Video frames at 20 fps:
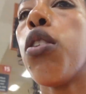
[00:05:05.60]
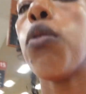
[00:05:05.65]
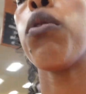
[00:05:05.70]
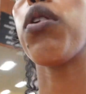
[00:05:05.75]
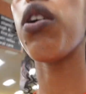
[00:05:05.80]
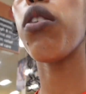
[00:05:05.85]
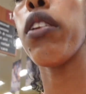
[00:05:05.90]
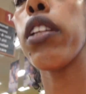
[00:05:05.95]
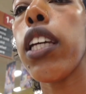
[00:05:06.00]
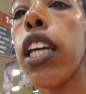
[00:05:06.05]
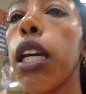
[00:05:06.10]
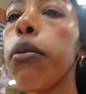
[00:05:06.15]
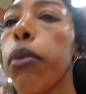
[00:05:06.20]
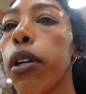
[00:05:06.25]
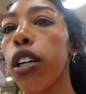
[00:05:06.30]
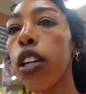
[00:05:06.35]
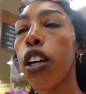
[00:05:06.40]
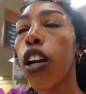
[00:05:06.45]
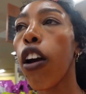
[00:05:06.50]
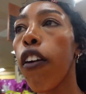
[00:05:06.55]
We only came
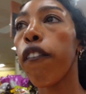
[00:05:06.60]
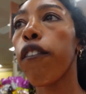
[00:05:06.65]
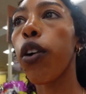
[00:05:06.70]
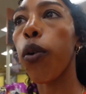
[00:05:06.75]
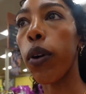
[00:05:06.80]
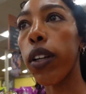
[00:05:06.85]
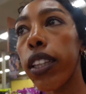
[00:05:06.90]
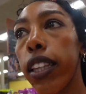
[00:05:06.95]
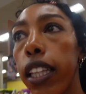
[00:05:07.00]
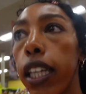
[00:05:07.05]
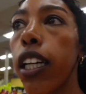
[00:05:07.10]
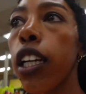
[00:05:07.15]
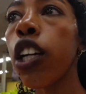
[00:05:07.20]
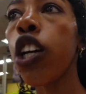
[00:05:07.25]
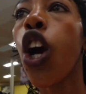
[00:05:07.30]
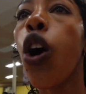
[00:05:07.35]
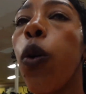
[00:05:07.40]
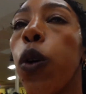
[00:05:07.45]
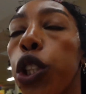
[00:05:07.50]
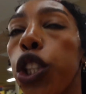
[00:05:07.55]
here for one thing,
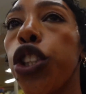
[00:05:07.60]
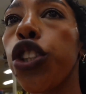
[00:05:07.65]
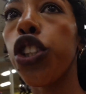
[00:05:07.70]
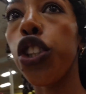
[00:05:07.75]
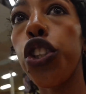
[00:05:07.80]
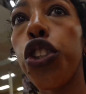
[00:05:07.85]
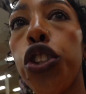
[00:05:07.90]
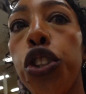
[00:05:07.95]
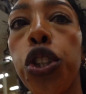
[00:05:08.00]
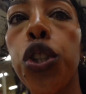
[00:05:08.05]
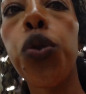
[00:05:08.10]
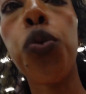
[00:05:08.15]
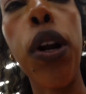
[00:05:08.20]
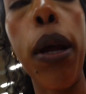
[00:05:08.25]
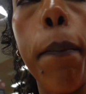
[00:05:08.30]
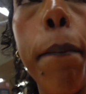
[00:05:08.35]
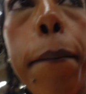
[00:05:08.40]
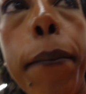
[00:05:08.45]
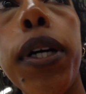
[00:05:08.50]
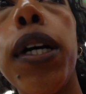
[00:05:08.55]
which is
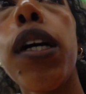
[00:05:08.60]
shrimp.